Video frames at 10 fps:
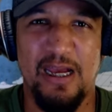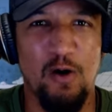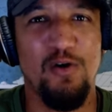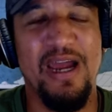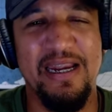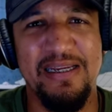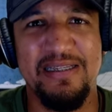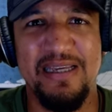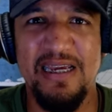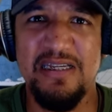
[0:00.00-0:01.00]

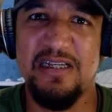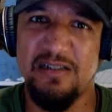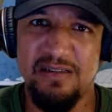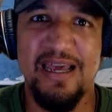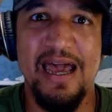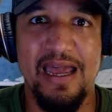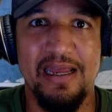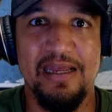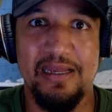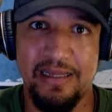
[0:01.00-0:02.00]
organization
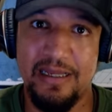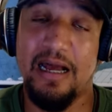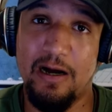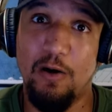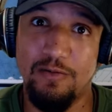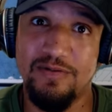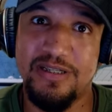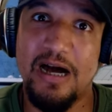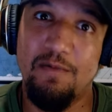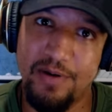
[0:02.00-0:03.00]
that hunts
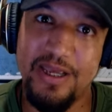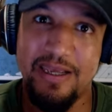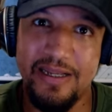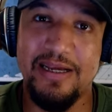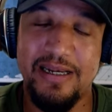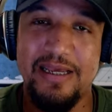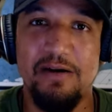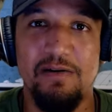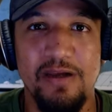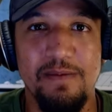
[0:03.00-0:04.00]
down
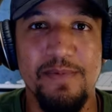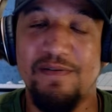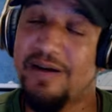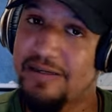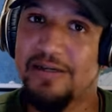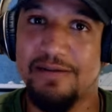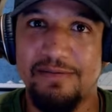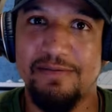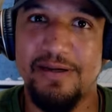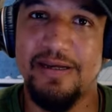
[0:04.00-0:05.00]
illegal immigrants
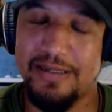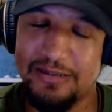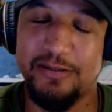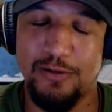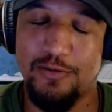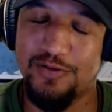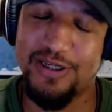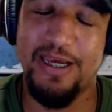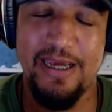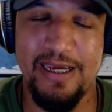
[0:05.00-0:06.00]
to
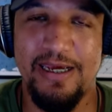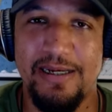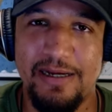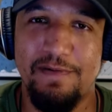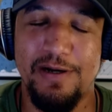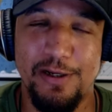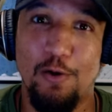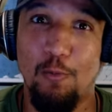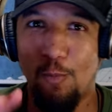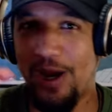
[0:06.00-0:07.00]
say in a
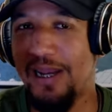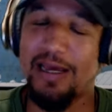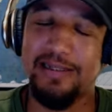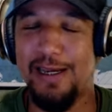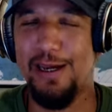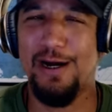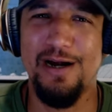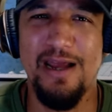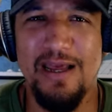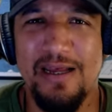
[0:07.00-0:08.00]
radical way like they
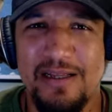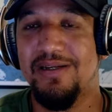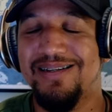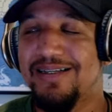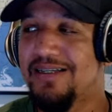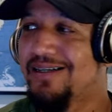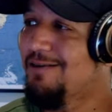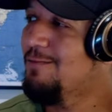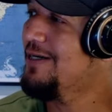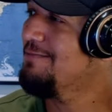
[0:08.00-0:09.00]
are. You
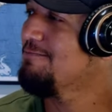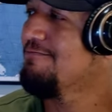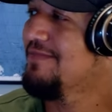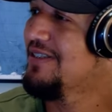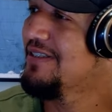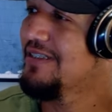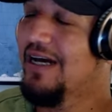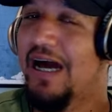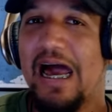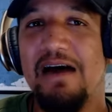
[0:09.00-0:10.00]
know what?
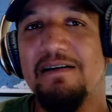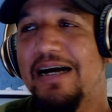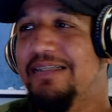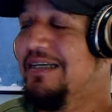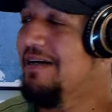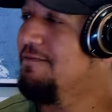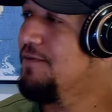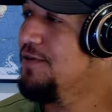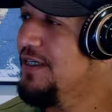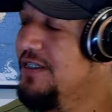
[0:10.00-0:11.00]
I don't got time
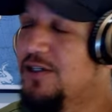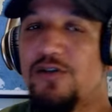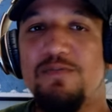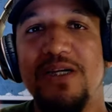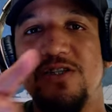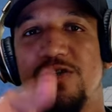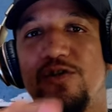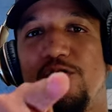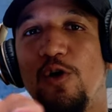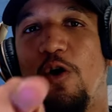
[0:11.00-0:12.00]
for this. Just make sure
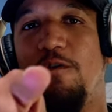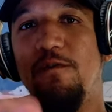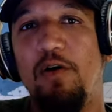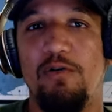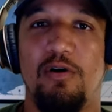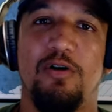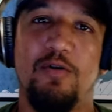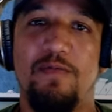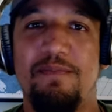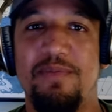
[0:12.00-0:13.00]
you go vote on
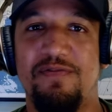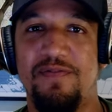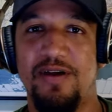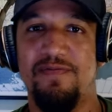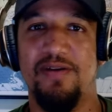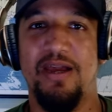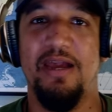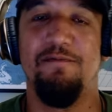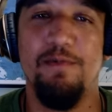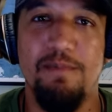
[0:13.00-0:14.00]
November 5th.
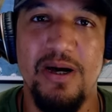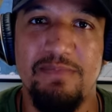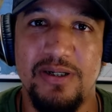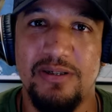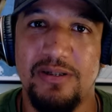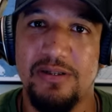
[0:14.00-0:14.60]
And remember,